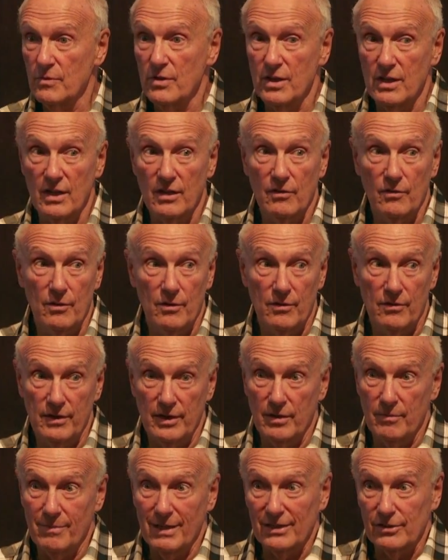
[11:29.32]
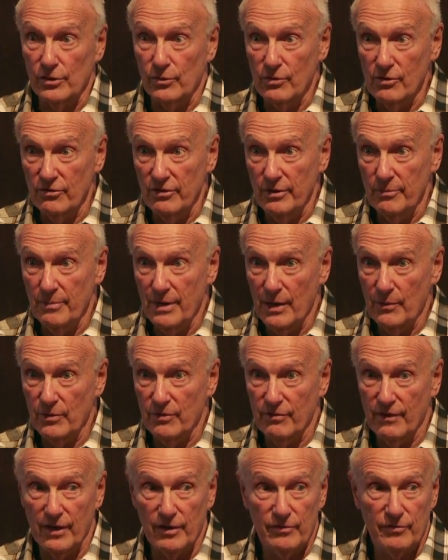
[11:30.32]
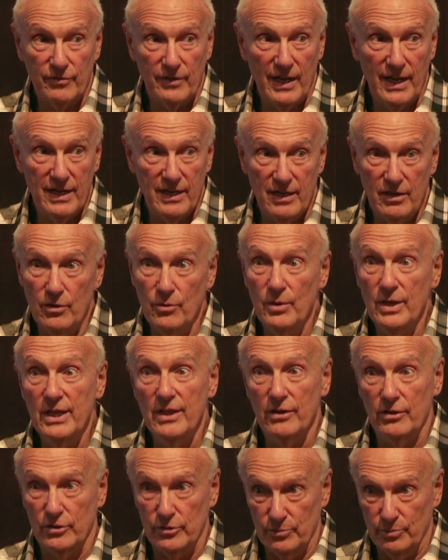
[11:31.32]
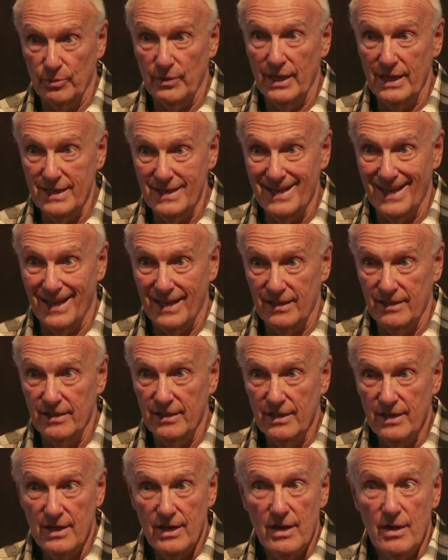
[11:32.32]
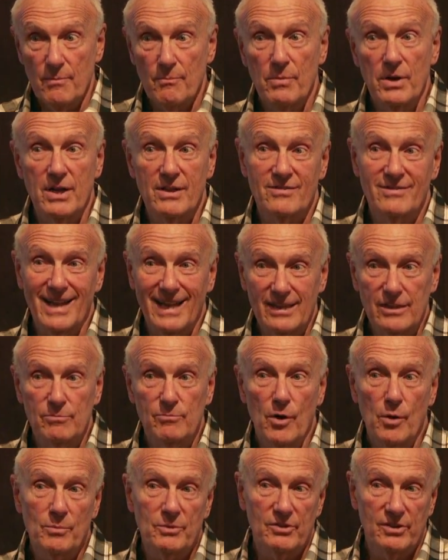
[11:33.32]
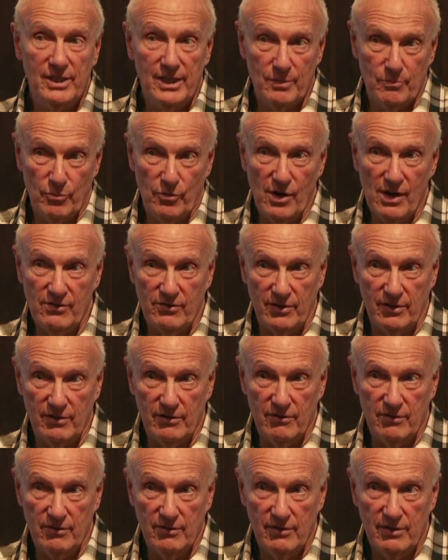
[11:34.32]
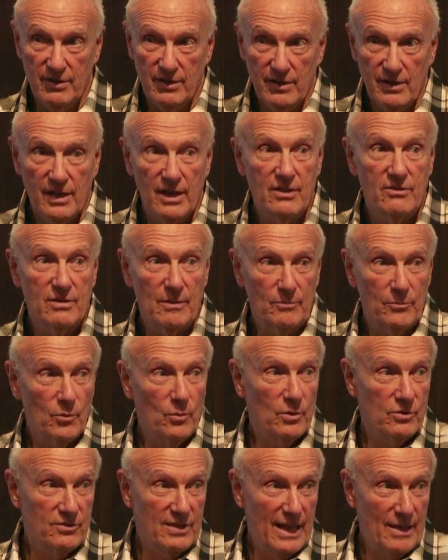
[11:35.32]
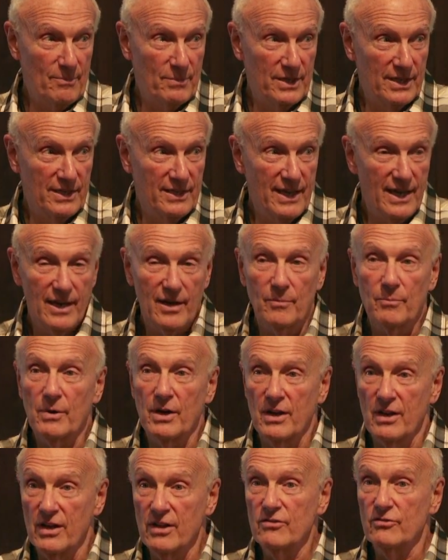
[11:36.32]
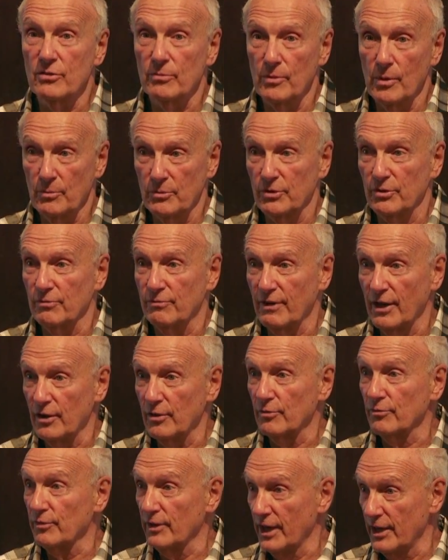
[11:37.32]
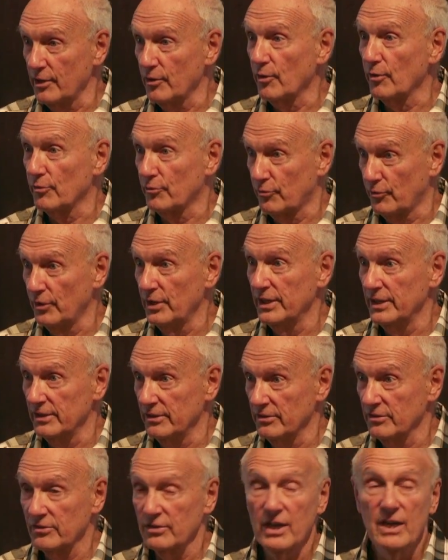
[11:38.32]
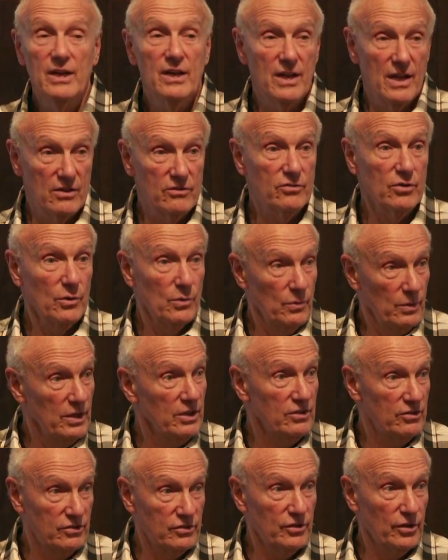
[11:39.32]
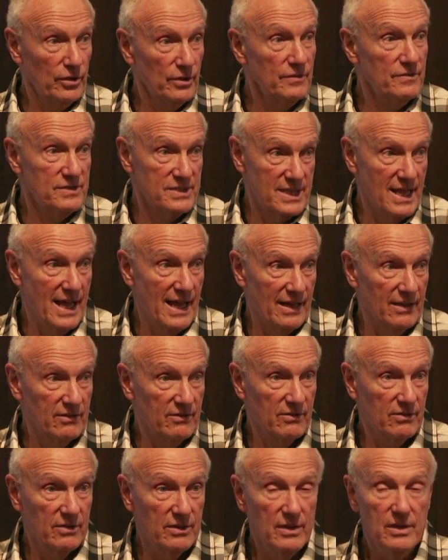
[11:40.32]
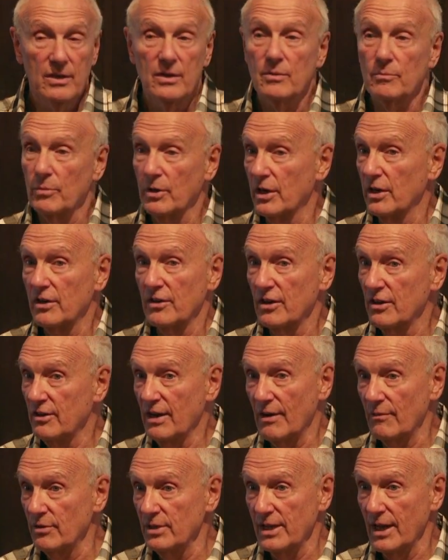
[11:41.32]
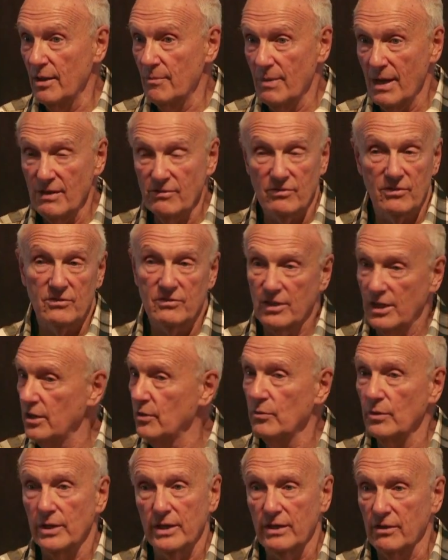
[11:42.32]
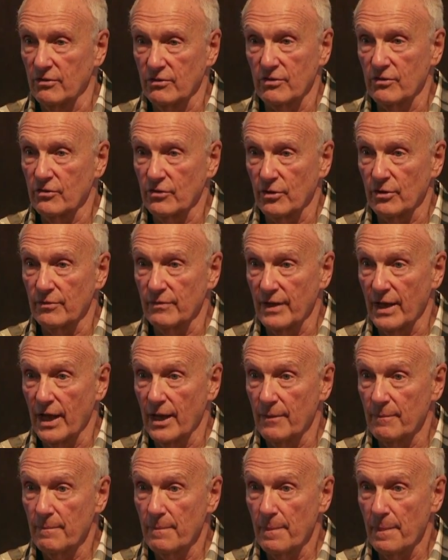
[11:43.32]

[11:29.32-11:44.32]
The thing about the grizzly bear with fight or flight, you either could play dead, but it's not the moment to get present, except to what's happening there, but it is the moment to fight or flight or freeze. And so it really serves that. But on an everyday basis, it really doesn't serve that.